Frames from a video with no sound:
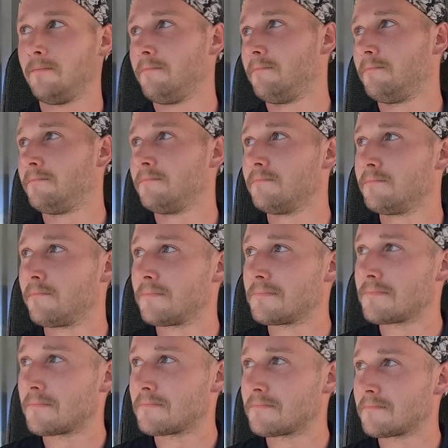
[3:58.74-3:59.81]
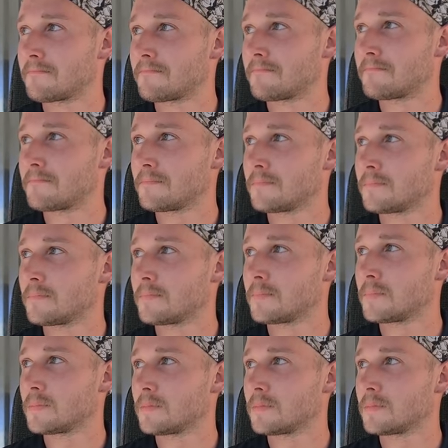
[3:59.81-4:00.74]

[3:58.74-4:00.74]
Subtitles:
(no one is talking)